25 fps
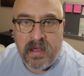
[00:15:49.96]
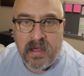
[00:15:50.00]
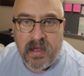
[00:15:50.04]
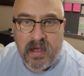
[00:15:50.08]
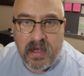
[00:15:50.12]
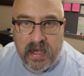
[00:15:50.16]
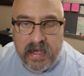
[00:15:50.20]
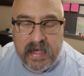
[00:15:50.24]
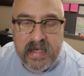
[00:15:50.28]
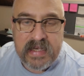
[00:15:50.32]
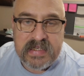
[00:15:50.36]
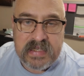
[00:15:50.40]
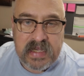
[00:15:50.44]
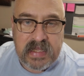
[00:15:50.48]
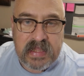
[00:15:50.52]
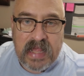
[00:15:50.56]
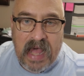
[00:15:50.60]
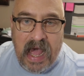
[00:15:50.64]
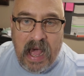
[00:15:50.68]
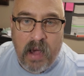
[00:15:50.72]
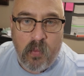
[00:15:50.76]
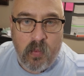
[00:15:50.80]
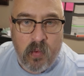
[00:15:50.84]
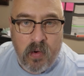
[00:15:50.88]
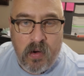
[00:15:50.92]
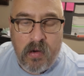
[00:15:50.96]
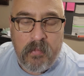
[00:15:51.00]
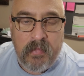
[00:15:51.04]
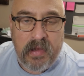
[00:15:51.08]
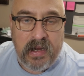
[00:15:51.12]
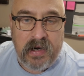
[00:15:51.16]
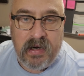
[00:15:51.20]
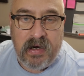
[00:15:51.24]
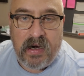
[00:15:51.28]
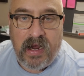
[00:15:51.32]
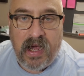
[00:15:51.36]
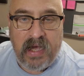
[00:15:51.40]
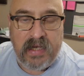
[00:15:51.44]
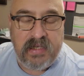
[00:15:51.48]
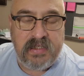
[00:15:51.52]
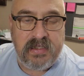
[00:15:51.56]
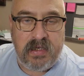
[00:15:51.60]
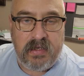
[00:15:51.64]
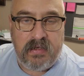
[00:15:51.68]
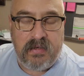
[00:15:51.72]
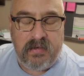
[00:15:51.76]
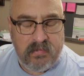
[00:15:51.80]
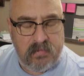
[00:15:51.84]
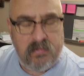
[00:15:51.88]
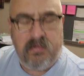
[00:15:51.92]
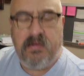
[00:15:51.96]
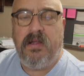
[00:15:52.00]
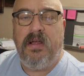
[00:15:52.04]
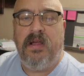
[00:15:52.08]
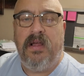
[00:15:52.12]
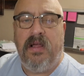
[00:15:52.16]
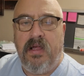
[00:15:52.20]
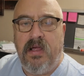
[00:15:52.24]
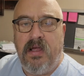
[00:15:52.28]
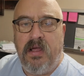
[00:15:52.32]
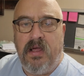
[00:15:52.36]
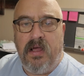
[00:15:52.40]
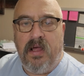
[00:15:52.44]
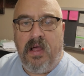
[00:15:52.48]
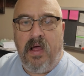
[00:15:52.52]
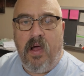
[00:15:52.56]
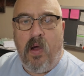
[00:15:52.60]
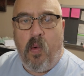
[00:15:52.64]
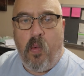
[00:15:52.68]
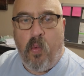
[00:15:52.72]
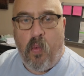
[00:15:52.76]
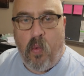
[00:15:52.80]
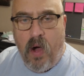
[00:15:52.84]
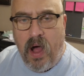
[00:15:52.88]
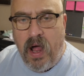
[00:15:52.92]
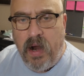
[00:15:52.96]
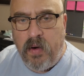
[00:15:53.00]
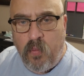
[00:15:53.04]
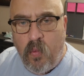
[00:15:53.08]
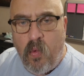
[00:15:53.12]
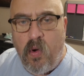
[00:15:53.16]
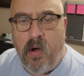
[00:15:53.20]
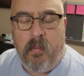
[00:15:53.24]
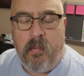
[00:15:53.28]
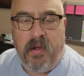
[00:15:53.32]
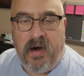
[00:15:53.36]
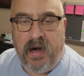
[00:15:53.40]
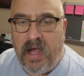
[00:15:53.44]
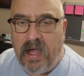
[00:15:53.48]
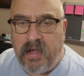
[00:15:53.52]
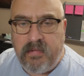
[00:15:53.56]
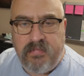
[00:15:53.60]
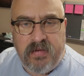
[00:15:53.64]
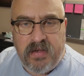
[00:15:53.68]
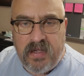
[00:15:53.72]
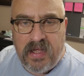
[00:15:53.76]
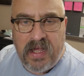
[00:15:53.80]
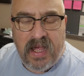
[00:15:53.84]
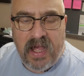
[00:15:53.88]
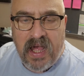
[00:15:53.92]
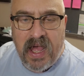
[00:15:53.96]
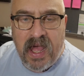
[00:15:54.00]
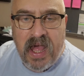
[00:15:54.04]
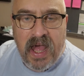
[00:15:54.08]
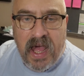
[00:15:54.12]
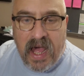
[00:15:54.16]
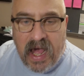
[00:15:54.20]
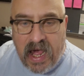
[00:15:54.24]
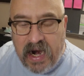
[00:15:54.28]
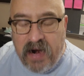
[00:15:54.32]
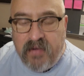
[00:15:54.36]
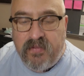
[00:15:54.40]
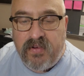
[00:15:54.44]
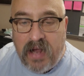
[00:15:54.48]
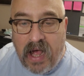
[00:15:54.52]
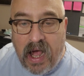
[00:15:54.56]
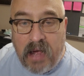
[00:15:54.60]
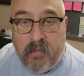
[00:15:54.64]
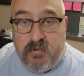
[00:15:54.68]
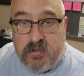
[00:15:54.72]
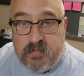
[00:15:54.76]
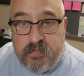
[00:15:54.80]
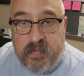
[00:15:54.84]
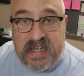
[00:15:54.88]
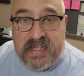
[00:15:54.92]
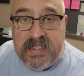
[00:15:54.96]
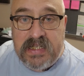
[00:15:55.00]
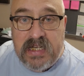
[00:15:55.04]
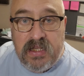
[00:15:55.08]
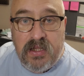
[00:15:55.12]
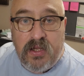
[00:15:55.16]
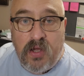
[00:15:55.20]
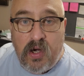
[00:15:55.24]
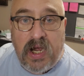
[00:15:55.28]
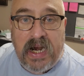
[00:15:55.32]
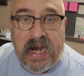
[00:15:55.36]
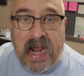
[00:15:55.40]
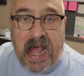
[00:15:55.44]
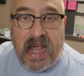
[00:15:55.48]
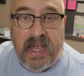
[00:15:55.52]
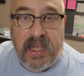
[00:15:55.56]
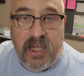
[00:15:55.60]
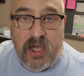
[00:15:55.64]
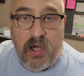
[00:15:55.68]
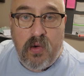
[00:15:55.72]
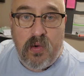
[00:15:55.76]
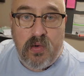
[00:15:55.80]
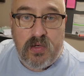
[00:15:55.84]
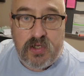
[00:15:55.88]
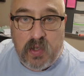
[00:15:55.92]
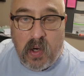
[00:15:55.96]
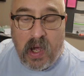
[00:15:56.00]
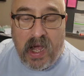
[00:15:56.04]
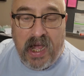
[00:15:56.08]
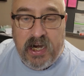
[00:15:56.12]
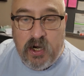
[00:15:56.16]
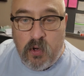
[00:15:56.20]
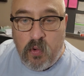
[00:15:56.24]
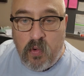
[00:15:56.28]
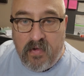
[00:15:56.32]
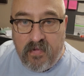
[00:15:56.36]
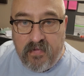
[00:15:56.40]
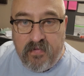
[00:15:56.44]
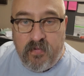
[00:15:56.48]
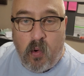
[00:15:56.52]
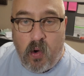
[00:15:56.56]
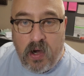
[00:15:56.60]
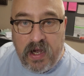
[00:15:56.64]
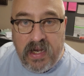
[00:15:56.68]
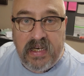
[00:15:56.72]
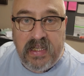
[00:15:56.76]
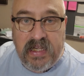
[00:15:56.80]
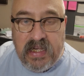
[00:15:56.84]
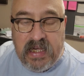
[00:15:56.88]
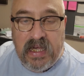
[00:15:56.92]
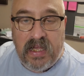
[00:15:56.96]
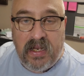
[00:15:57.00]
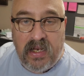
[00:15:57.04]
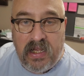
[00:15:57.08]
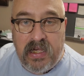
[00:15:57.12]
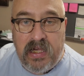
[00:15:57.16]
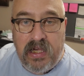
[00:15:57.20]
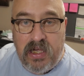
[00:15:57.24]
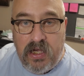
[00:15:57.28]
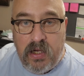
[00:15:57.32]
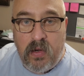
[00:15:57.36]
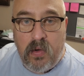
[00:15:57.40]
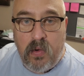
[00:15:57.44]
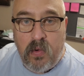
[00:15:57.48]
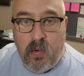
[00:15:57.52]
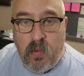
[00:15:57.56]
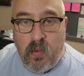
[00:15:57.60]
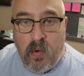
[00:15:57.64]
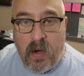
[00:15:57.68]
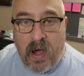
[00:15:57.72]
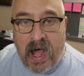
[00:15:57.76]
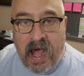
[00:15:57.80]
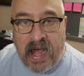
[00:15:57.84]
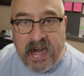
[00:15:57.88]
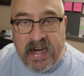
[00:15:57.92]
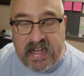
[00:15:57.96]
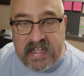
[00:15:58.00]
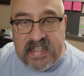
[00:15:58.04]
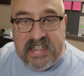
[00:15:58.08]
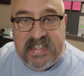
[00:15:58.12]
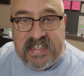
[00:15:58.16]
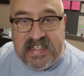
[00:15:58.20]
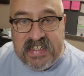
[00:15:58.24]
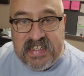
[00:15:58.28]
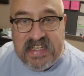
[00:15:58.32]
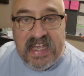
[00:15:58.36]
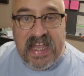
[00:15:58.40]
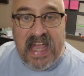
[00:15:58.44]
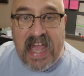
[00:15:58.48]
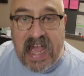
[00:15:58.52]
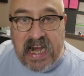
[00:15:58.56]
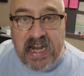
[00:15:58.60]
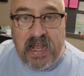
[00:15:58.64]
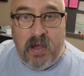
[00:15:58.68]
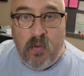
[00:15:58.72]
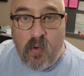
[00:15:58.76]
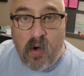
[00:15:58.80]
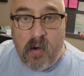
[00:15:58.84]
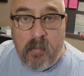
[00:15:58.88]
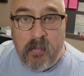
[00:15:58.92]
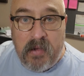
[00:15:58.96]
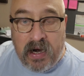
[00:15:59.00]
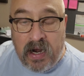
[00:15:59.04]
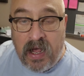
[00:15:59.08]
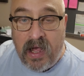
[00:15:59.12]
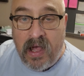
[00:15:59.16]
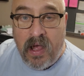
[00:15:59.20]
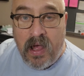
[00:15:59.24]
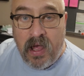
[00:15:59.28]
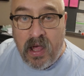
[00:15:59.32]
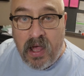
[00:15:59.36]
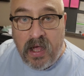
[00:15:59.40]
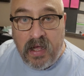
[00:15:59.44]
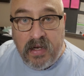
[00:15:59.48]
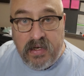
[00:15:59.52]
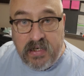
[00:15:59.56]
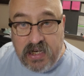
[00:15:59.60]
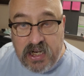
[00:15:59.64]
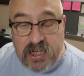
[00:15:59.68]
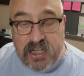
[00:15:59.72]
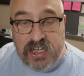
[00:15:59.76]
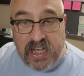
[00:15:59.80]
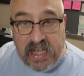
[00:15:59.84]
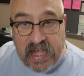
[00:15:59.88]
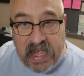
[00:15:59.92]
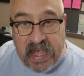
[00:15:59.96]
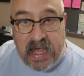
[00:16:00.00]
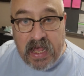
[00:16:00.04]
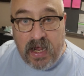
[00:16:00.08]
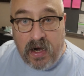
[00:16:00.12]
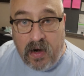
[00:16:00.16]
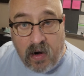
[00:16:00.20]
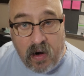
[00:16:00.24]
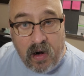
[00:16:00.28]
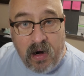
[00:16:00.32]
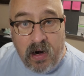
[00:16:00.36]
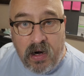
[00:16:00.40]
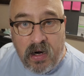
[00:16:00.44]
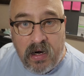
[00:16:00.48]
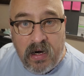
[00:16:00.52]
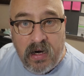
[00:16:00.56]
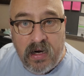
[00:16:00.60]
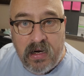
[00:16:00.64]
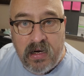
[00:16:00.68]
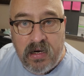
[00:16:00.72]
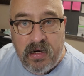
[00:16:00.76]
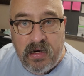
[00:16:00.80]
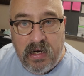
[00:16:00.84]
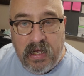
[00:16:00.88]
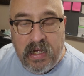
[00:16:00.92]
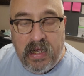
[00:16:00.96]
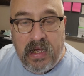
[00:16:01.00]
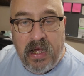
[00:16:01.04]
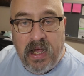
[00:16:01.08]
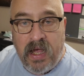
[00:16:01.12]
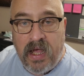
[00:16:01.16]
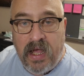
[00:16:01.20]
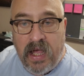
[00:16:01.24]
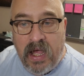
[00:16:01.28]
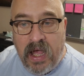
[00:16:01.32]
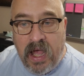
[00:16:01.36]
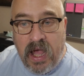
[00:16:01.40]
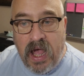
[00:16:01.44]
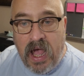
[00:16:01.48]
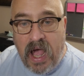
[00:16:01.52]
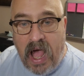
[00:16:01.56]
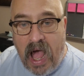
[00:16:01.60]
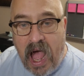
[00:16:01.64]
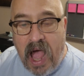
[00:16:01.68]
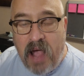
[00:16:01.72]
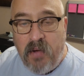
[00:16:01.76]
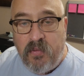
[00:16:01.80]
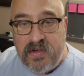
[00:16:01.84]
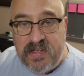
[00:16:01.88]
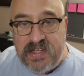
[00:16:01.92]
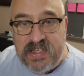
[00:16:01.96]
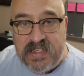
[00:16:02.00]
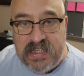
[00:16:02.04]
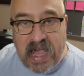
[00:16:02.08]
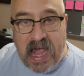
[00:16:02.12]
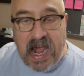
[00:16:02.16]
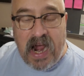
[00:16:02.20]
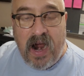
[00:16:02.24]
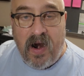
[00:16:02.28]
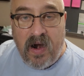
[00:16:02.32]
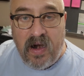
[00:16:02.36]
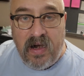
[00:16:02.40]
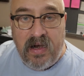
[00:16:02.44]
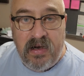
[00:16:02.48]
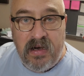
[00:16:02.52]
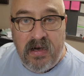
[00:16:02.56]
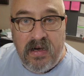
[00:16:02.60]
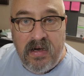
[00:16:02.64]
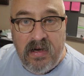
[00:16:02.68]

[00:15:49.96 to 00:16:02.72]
He said, that woman. I said, what woman? I was busy looking at you, trying to avoid killing you. I didn't see any woman. Did you hit her? Like, I was scared.